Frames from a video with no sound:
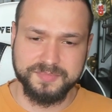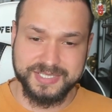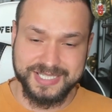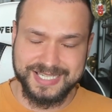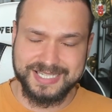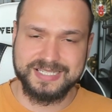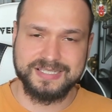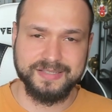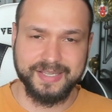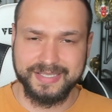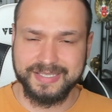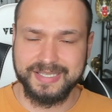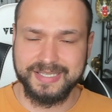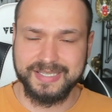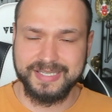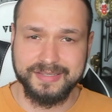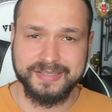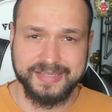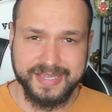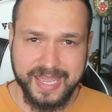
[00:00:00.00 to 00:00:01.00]

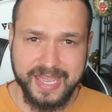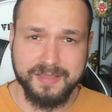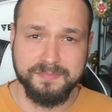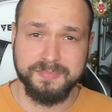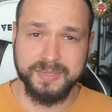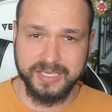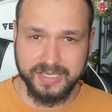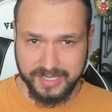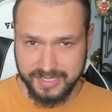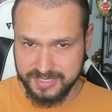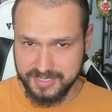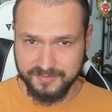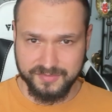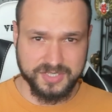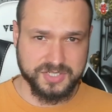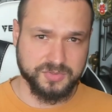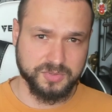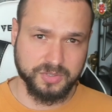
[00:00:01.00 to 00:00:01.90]
disliking the game because of this